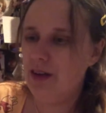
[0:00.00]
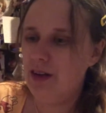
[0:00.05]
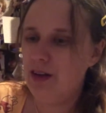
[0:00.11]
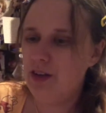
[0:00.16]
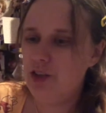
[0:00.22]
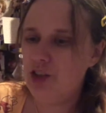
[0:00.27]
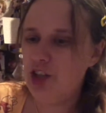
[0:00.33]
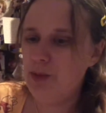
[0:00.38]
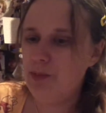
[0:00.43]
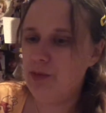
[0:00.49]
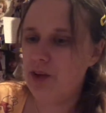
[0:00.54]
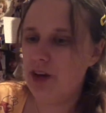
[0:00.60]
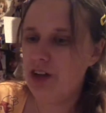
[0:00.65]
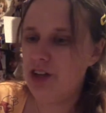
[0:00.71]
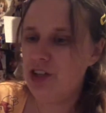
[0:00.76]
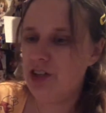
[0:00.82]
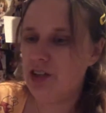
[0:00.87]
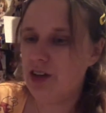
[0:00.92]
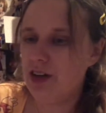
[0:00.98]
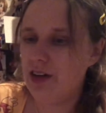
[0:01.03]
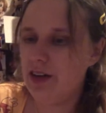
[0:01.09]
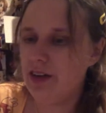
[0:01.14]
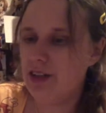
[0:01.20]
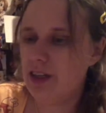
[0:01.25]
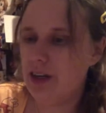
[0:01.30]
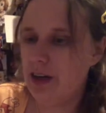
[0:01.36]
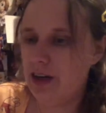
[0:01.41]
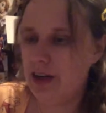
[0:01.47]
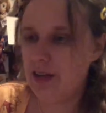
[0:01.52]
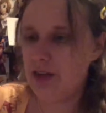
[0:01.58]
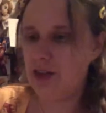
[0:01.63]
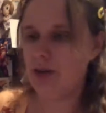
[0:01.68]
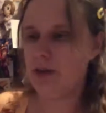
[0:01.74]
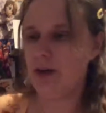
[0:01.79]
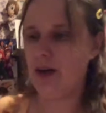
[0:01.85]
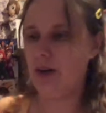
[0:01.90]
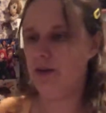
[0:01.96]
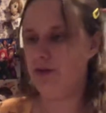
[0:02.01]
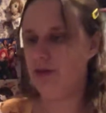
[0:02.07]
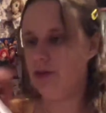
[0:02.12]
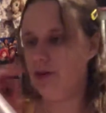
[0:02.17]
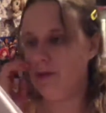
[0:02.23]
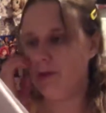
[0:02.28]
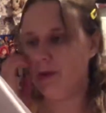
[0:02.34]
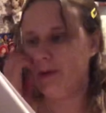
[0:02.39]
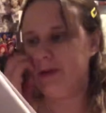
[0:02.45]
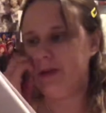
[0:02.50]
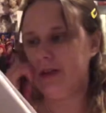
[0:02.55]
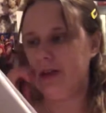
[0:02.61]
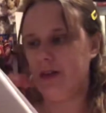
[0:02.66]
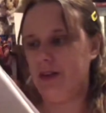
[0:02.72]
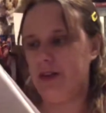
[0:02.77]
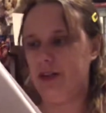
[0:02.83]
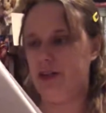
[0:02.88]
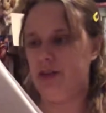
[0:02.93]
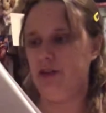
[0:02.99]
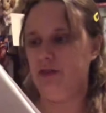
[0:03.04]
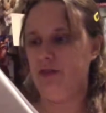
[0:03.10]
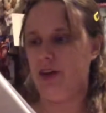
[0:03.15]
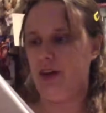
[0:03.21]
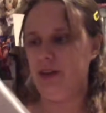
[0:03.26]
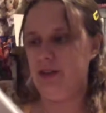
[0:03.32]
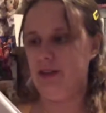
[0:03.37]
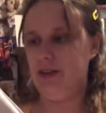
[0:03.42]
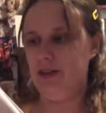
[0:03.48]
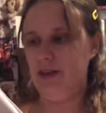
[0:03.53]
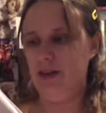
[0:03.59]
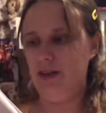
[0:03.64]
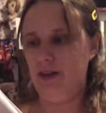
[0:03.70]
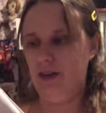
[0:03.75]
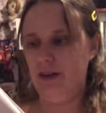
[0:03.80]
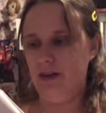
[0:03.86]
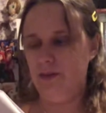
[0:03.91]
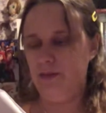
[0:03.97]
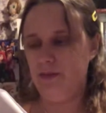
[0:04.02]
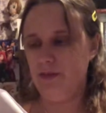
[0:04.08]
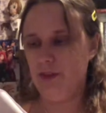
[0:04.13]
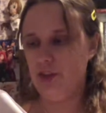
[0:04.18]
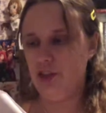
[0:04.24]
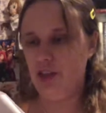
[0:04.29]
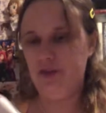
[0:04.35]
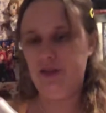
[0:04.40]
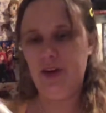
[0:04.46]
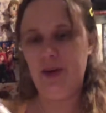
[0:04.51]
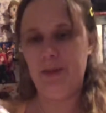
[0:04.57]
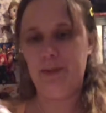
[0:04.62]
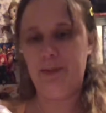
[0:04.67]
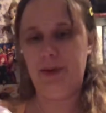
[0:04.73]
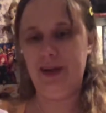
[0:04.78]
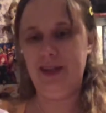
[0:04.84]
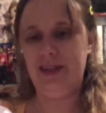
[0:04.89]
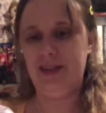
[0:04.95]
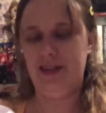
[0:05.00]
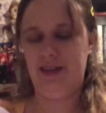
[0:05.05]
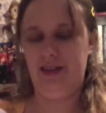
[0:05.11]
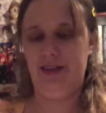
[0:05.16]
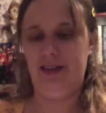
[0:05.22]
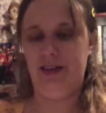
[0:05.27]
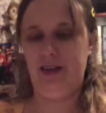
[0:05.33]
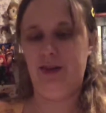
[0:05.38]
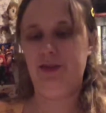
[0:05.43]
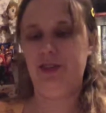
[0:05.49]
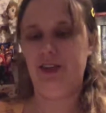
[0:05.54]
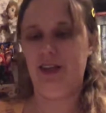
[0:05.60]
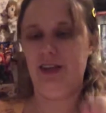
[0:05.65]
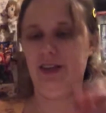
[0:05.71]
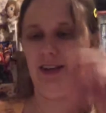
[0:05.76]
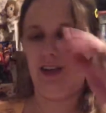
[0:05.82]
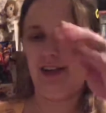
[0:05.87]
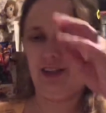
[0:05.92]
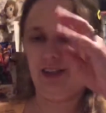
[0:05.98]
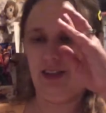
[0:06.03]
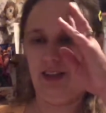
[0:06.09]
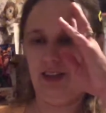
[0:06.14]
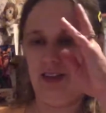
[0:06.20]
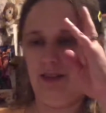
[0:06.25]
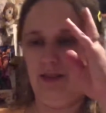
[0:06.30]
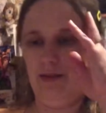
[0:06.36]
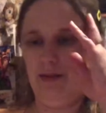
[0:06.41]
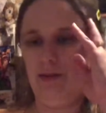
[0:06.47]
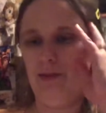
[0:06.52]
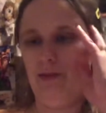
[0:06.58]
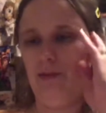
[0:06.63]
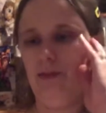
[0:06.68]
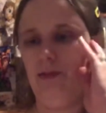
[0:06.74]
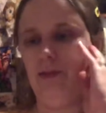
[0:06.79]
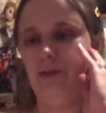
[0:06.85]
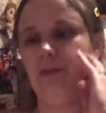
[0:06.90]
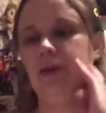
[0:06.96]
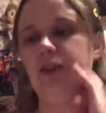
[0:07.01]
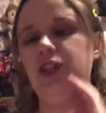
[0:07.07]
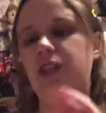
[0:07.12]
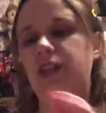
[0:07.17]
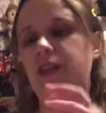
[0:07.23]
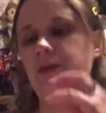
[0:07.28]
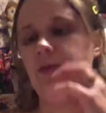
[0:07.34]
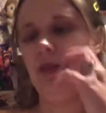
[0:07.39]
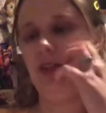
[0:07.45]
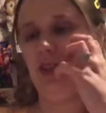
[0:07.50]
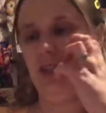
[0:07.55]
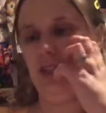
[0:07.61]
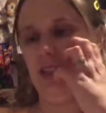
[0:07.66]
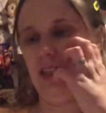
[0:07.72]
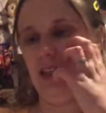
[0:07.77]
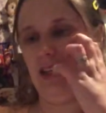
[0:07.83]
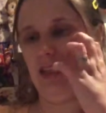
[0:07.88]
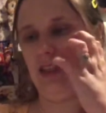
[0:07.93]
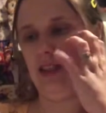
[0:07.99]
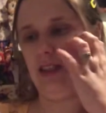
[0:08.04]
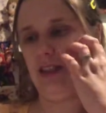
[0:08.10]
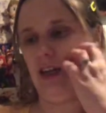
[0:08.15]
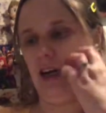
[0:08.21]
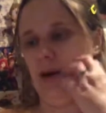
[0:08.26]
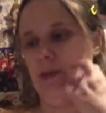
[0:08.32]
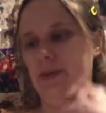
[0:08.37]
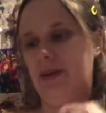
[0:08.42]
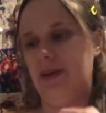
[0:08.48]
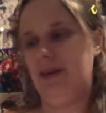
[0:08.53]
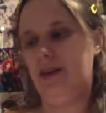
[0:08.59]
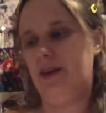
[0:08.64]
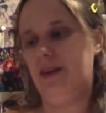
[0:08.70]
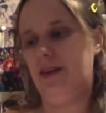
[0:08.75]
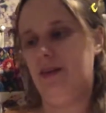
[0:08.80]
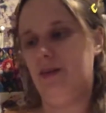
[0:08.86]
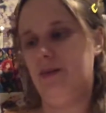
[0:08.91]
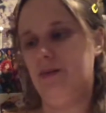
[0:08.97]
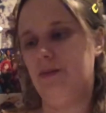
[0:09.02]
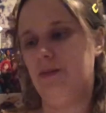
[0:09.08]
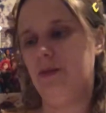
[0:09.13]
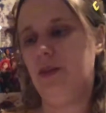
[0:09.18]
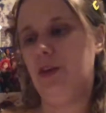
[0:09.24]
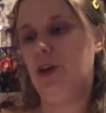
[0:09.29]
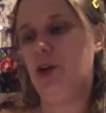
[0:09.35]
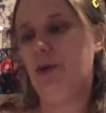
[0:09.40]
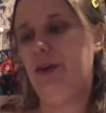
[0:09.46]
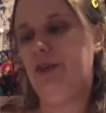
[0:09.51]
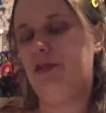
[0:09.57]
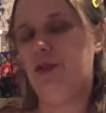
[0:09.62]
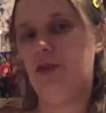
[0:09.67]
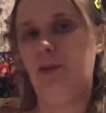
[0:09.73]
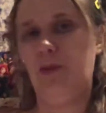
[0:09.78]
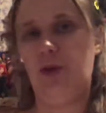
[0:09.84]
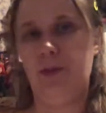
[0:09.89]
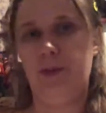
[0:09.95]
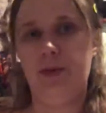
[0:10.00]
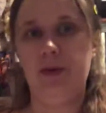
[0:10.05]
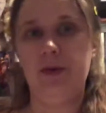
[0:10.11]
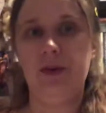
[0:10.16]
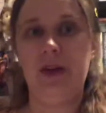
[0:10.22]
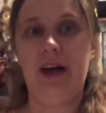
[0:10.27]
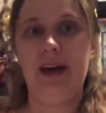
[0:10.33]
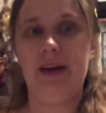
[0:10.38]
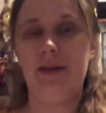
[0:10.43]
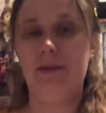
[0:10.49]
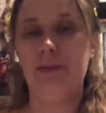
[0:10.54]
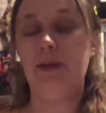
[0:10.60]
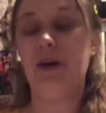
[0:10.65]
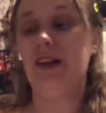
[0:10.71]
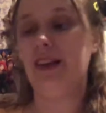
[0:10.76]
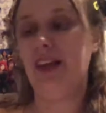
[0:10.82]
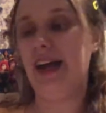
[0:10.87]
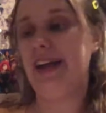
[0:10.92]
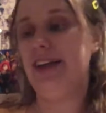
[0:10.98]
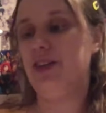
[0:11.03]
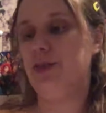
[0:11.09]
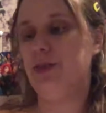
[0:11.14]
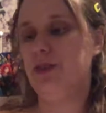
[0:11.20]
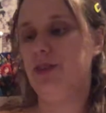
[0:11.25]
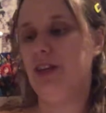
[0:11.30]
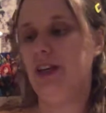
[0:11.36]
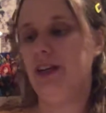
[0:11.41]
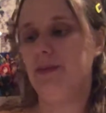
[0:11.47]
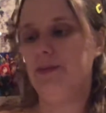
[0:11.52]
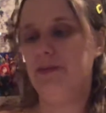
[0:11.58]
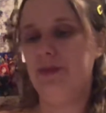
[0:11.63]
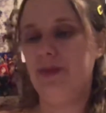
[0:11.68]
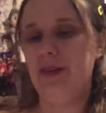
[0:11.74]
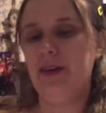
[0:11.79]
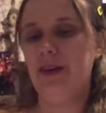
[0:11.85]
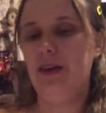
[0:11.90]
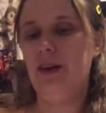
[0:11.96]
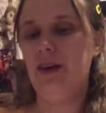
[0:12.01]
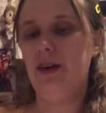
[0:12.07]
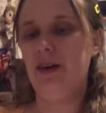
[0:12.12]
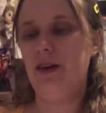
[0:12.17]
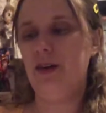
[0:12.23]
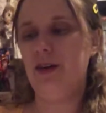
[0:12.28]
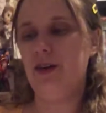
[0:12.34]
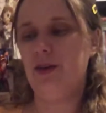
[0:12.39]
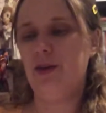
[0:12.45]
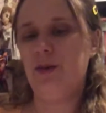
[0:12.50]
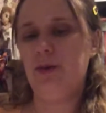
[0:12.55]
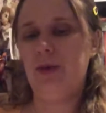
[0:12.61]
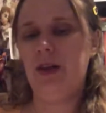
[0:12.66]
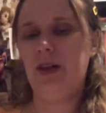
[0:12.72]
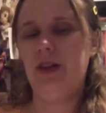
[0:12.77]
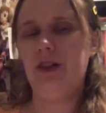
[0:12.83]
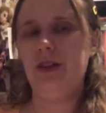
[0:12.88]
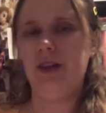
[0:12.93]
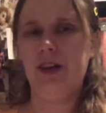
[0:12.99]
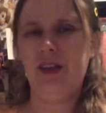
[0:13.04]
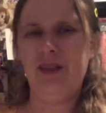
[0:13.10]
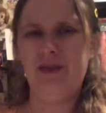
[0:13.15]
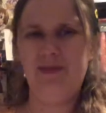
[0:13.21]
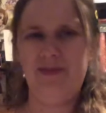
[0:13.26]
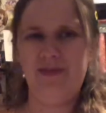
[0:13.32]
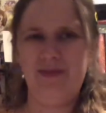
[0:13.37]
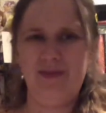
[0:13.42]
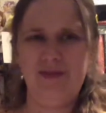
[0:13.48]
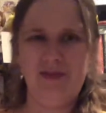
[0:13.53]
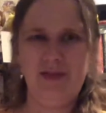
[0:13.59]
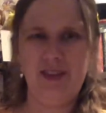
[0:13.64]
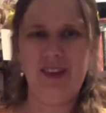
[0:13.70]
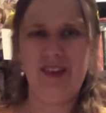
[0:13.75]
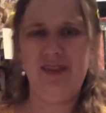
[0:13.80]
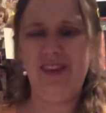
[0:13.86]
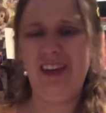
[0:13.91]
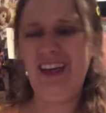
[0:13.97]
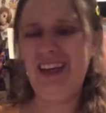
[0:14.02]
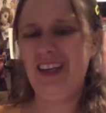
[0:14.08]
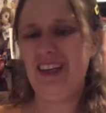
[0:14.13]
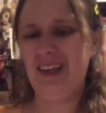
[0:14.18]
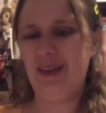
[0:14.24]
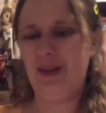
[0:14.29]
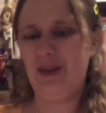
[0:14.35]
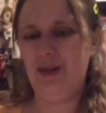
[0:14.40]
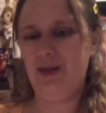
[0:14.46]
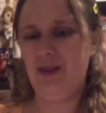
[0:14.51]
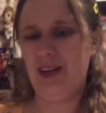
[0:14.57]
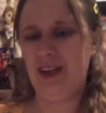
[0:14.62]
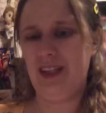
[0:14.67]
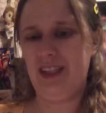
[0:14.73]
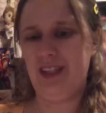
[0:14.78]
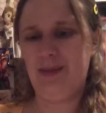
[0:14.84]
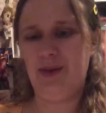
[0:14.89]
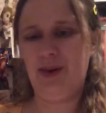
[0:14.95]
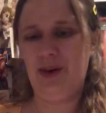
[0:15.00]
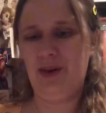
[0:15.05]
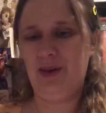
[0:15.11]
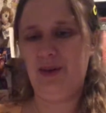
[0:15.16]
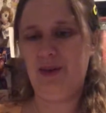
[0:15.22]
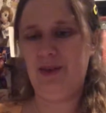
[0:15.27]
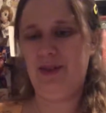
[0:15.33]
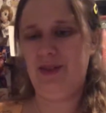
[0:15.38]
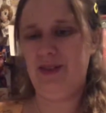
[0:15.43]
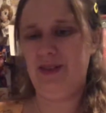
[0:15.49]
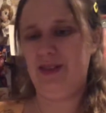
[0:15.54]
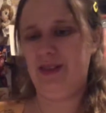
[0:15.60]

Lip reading: She blushed, started staring at the ground for a moment to collect her thoughts. She felt busted, guilty, but she didn't want to discuss the topic, going for a more polite routine. Well, thank you, I suppose.